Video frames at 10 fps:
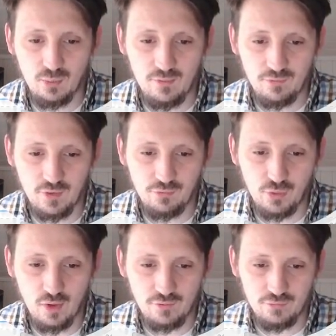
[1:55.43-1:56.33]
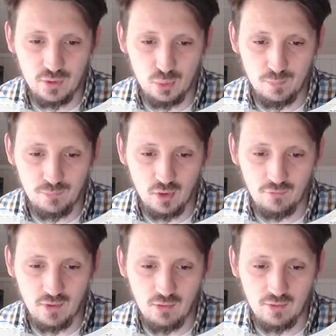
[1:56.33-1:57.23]
with the front view
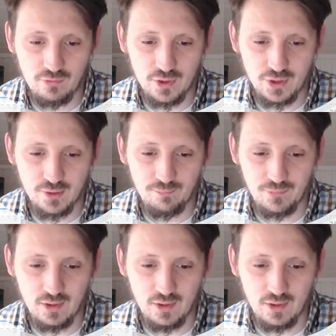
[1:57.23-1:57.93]
of our fridge.